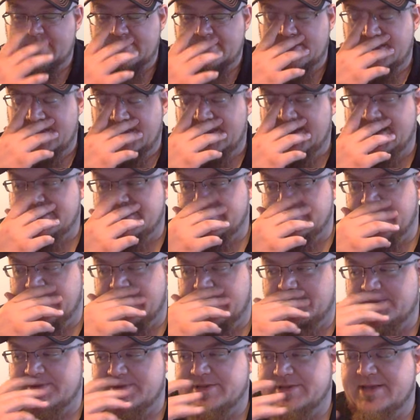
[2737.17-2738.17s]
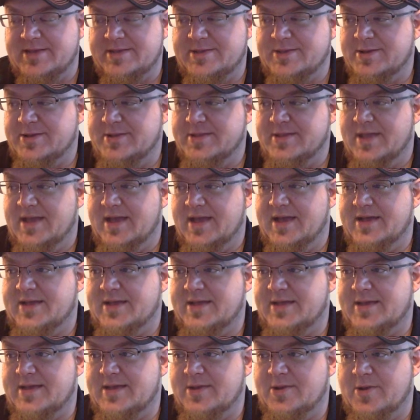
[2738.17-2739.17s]
like we said, good luck,
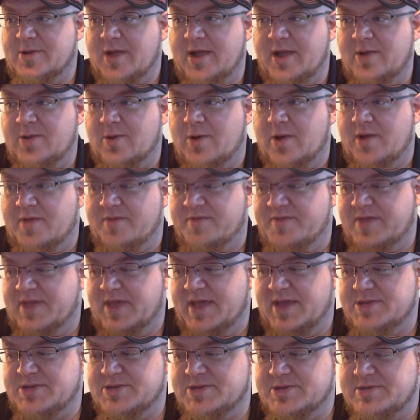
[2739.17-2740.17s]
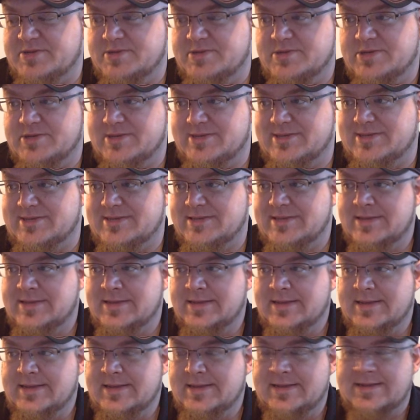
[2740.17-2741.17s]
great qualification, just
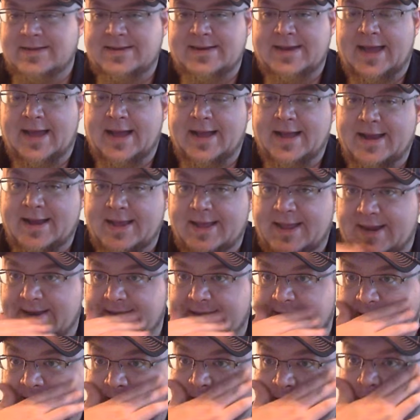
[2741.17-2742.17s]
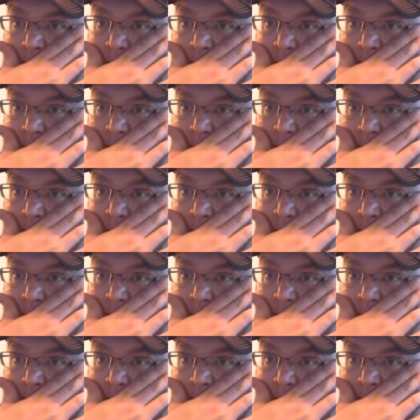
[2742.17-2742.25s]
not going to get it done.